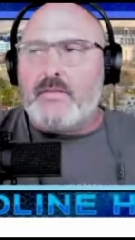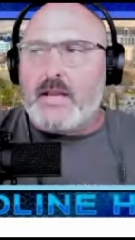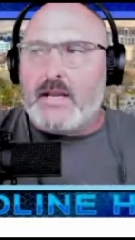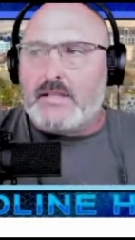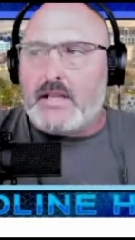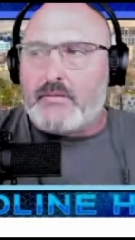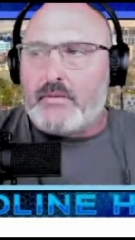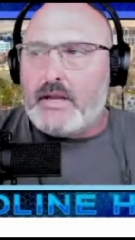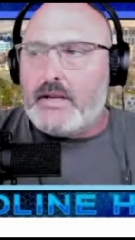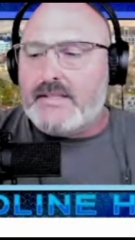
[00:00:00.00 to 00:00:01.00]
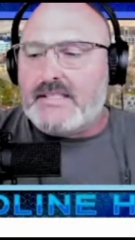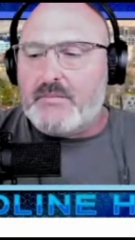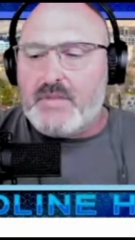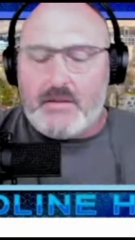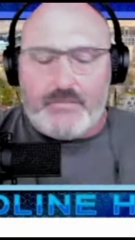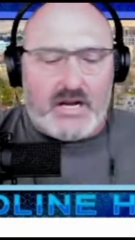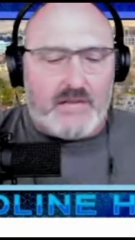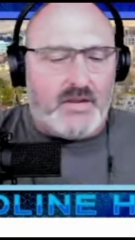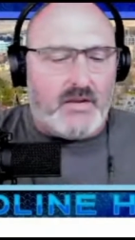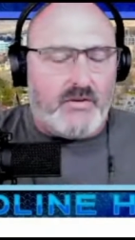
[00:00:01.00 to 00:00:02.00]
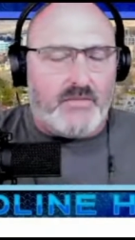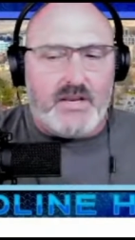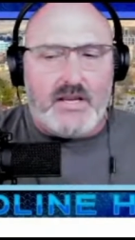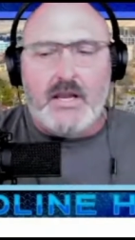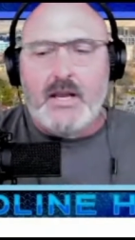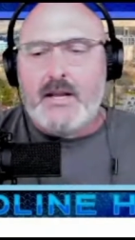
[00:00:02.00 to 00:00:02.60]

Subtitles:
If you guys like Red, he's going to be on Podbean with me